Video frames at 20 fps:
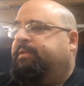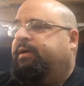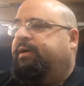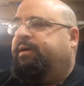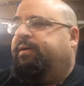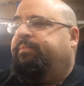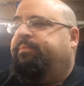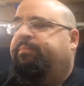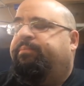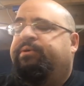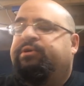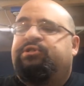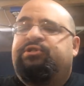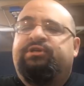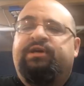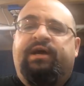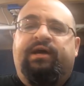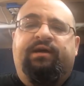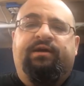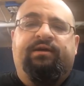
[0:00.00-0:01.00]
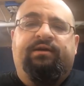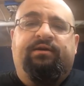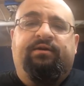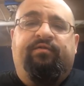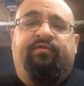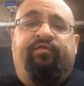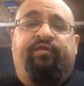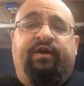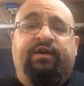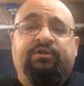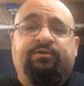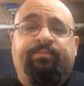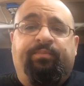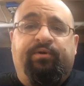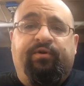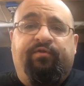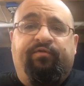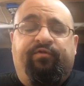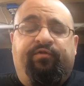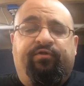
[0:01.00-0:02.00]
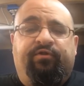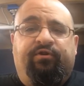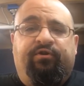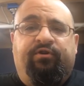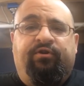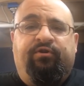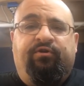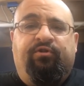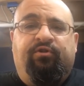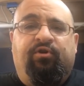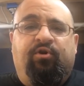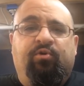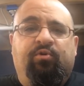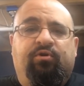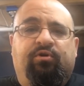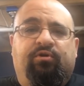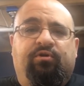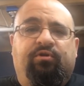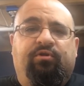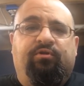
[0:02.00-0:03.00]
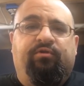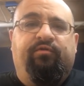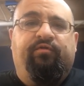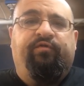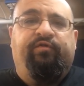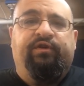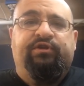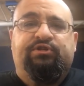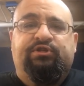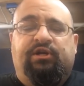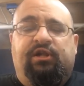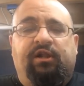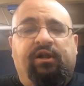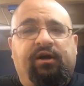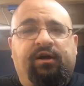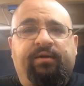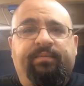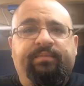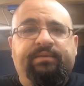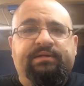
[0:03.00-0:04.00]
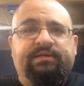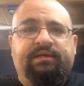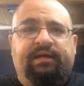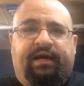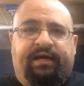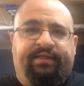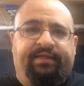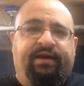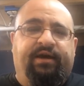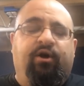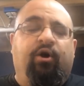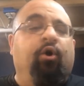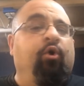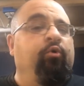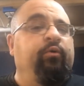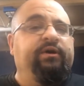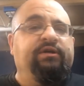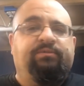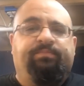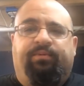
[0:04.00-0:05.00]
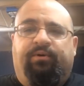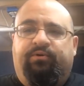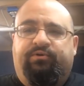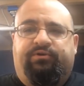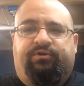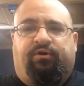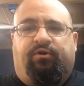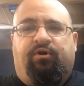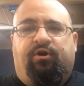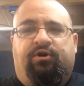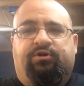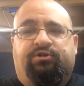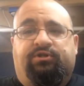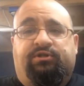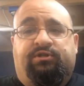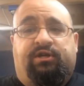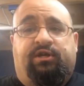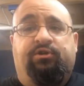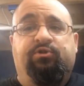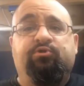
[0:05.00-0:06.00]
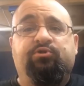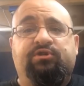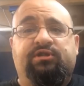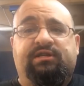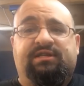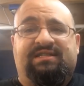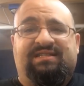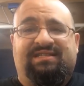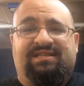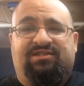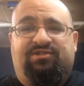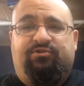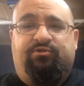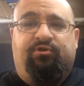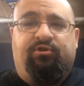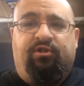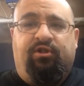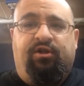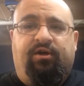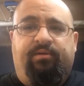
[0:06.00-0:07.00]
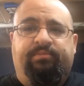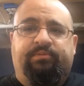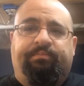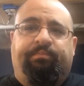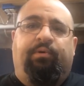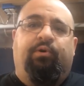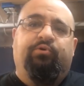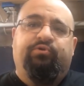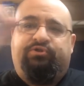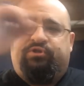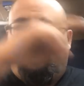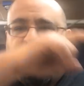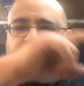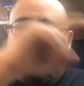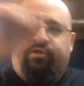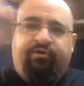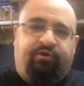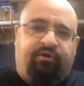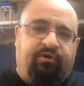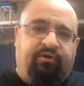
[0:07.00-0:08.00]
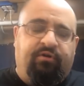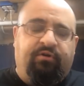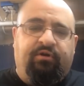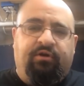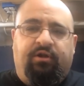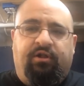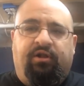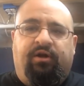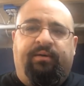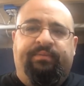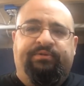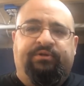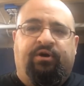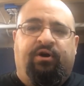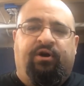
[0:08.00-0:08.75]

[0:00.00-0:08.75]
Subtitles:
But check Facebook for your local fish clubs, and they always post their auctions. And usually sister clubs post other clubs'